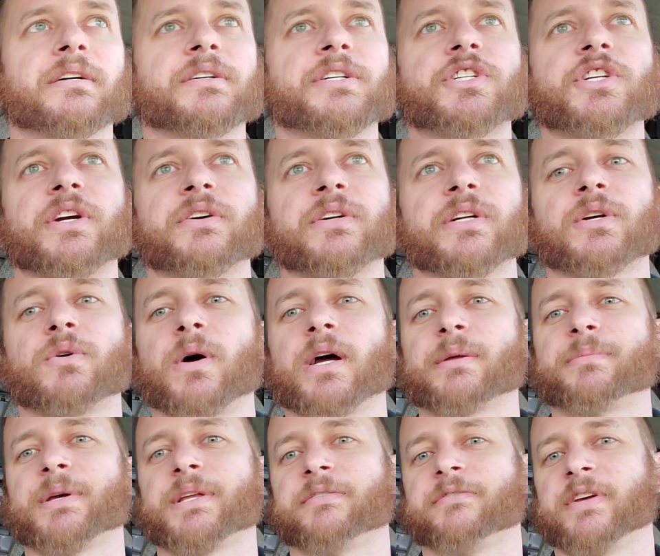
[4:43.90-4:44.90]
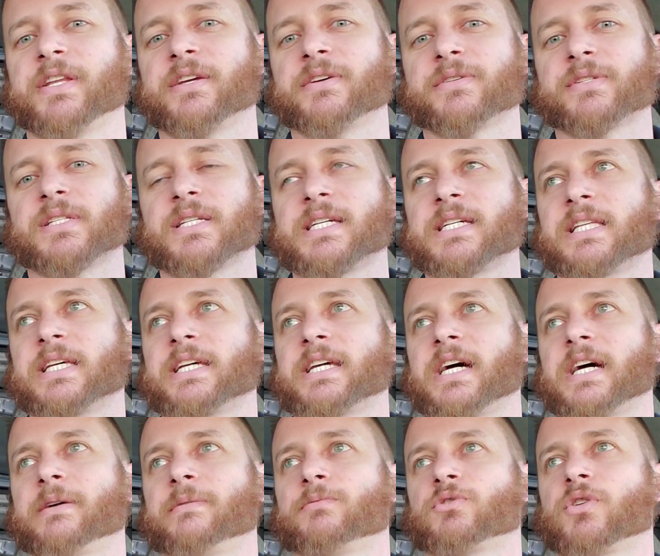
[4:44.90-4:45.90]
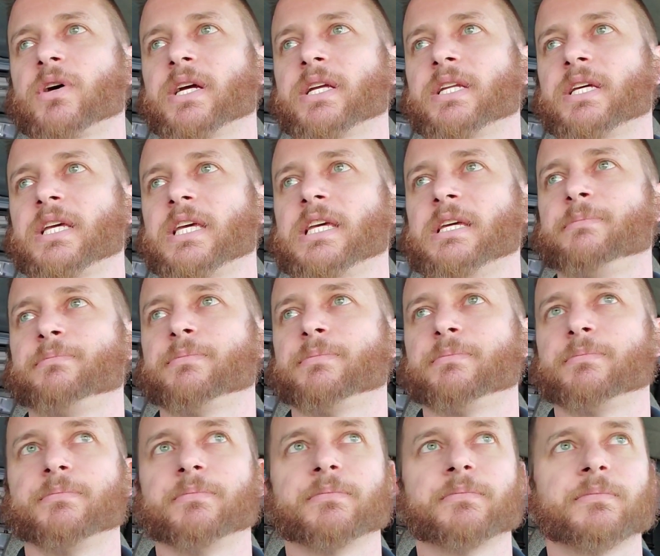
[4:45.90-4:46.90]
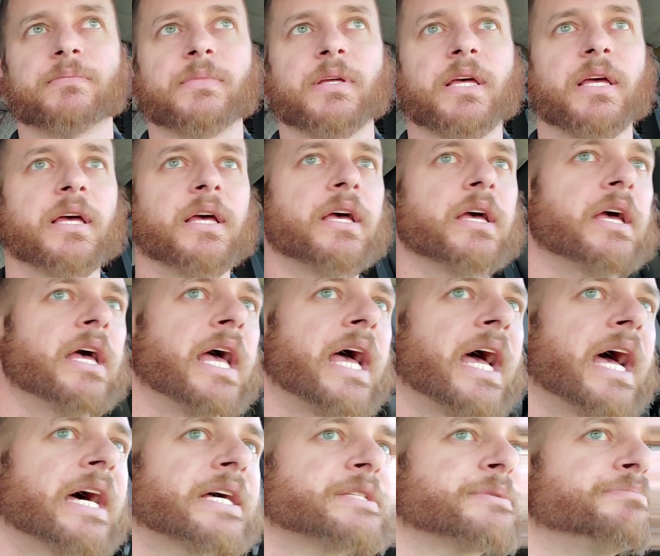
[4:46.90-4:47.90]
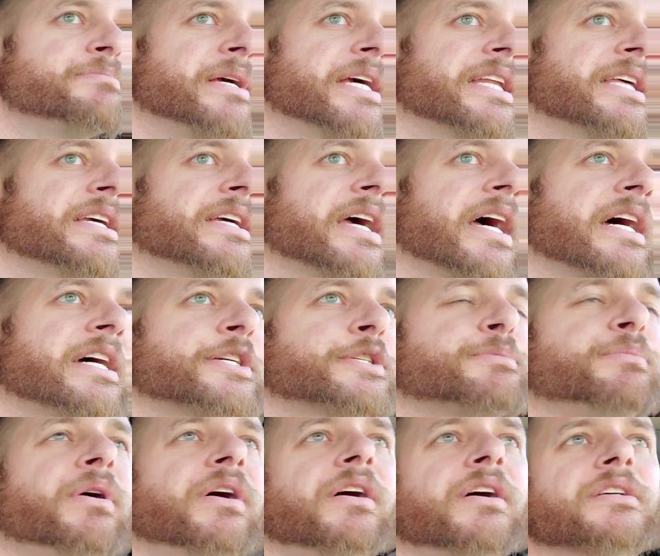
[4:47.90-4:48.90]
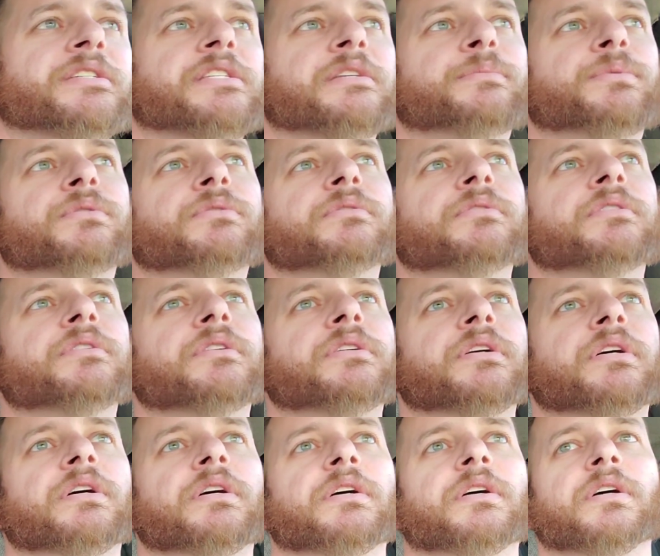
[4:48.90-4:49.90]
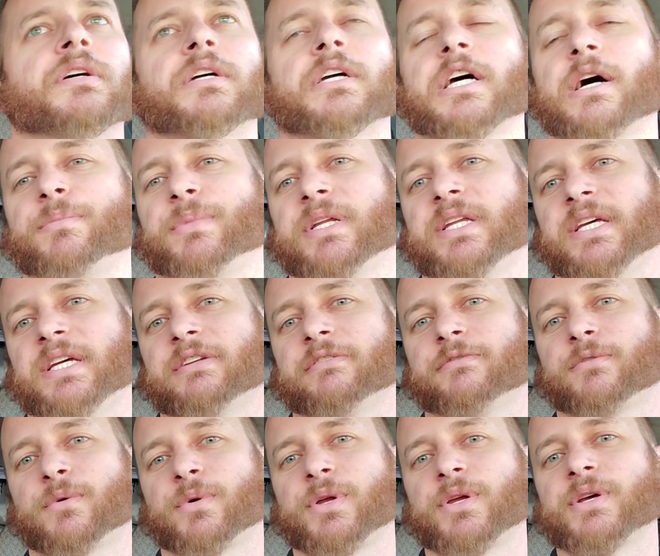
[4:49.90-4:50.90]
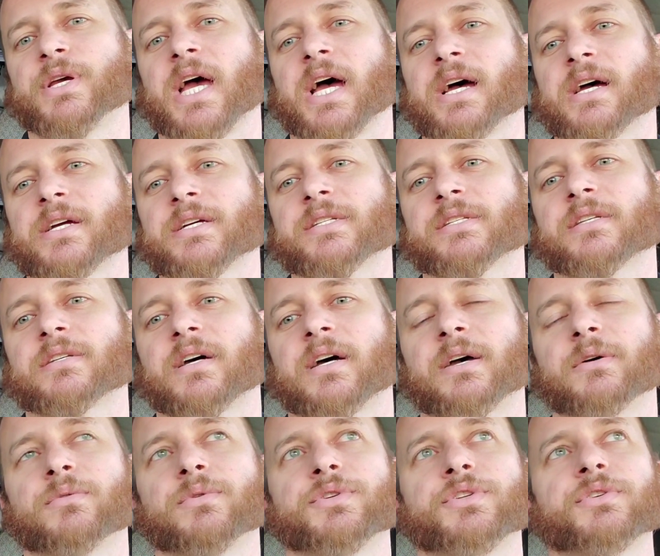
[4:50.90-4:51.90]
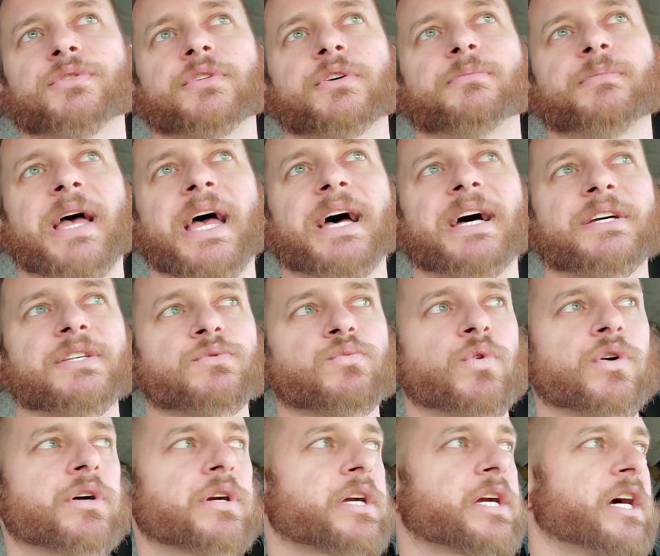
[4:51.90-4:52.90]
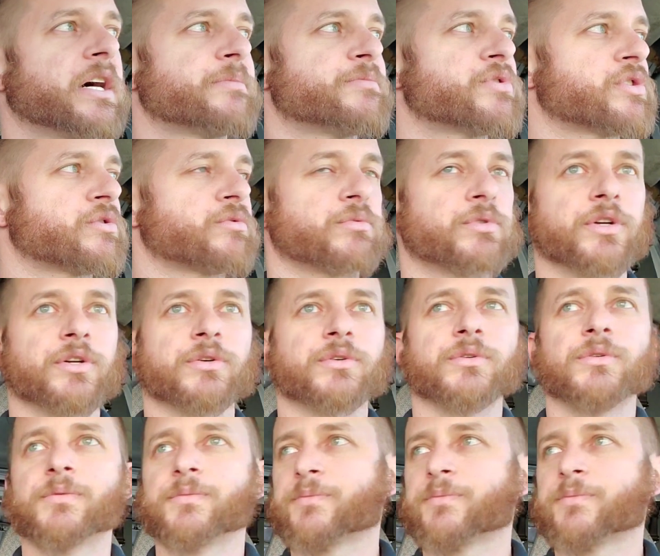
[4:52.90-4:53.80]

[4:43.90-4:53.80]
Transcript: sharing quite a bit of videos lately, I'm trying to keep as many as possible coming in for you guys. I will do them as work comes through,